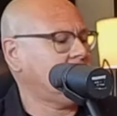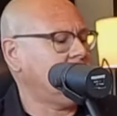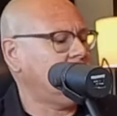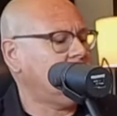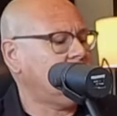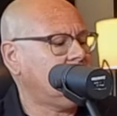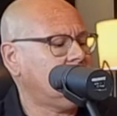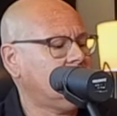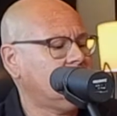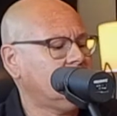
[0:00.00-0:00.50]

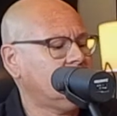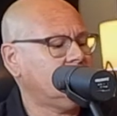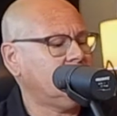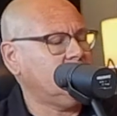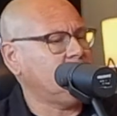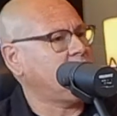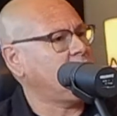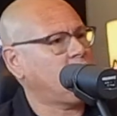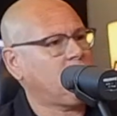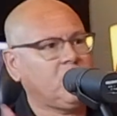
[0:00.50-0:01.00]

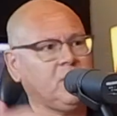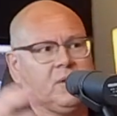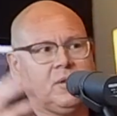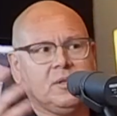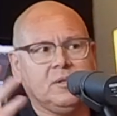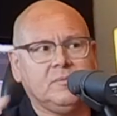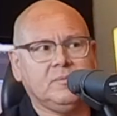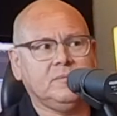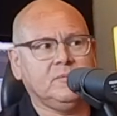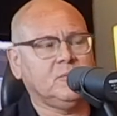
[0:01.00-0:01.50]
you
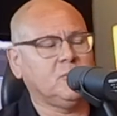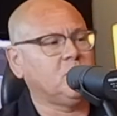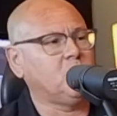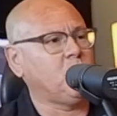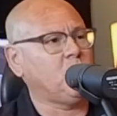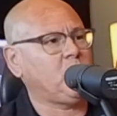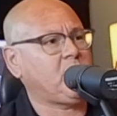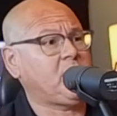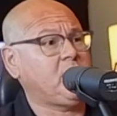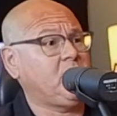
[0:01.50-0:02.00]
were
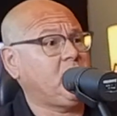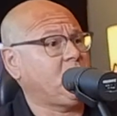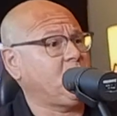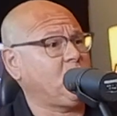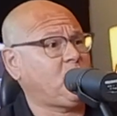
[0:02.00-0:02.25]
working on your